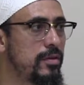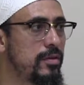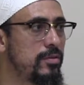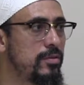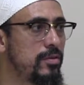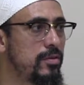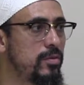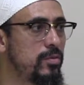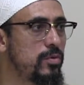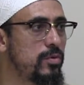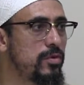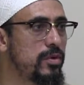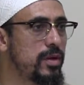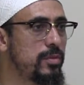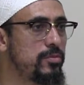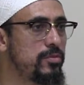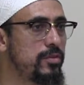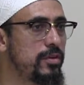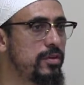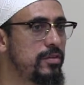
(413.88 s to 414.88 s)
So the word
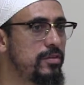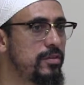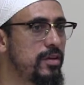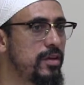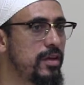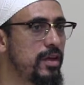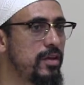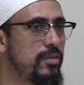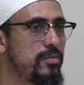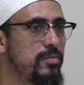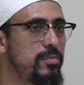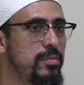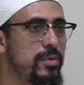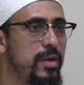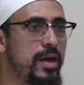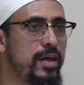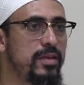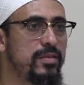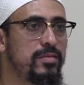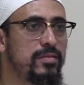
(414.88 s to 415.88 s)
I'm translating
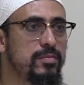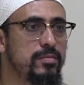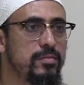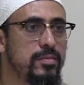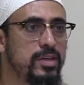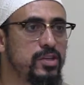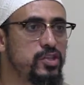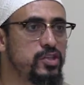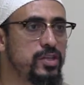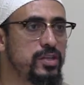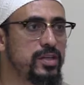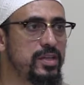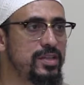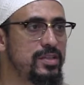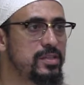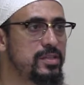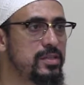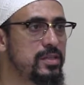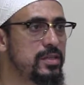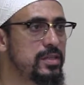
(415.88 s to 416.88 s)
as mission
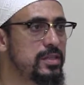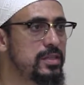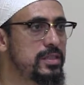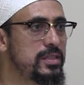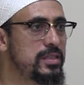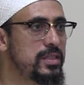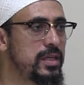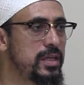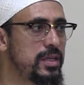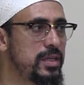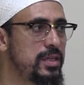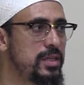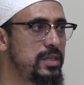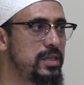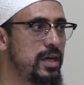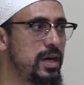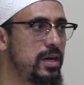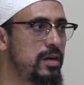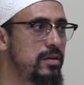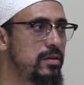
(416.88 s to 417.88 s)
is
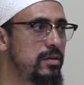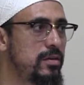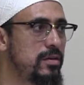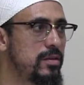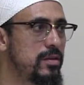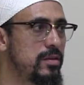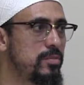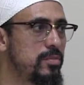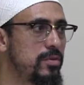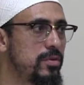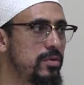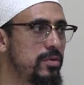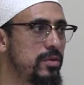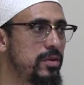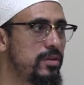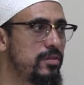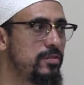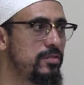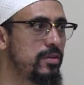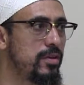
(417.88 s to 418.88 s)
Seerah. The plural
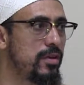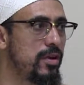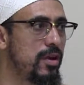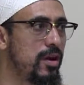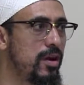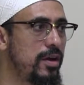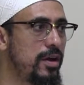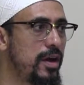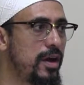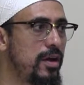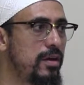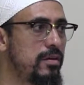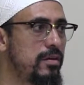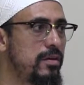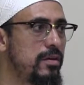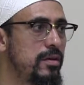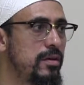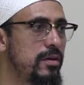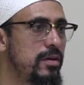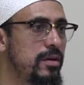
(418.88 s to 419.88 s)
is Saraya,
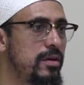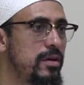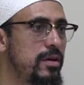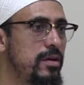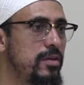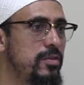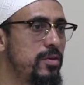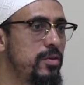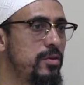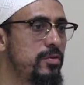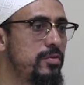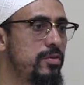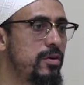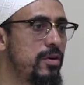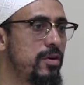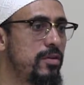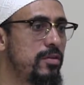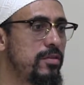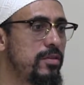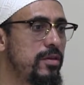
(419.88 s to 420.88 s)
and those
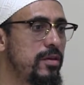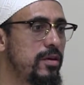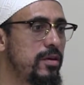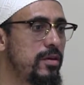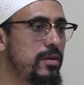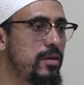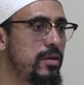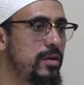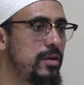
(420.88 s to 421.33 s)
are the